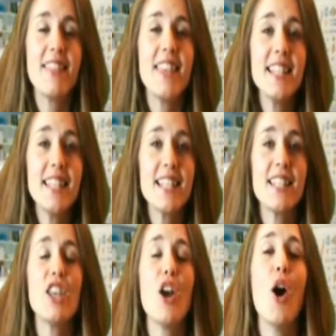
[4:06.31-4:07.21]
This is
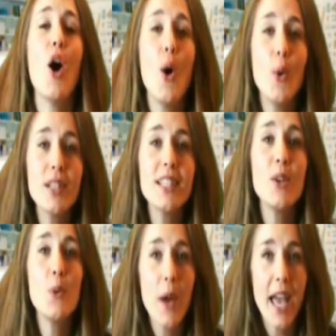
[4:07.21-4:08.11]
the
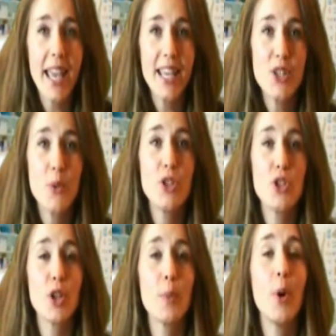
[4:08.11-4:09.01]
only way to
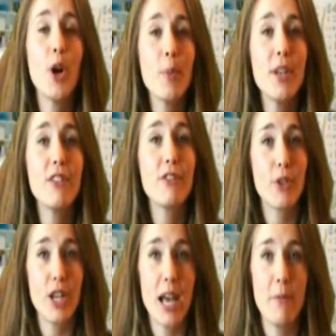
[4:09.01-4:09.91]
ensure permanent
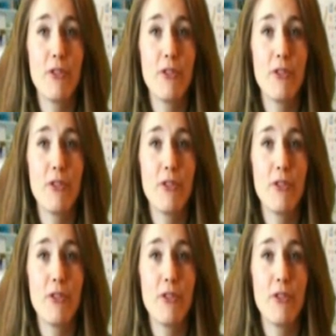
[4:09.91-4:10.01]
freedom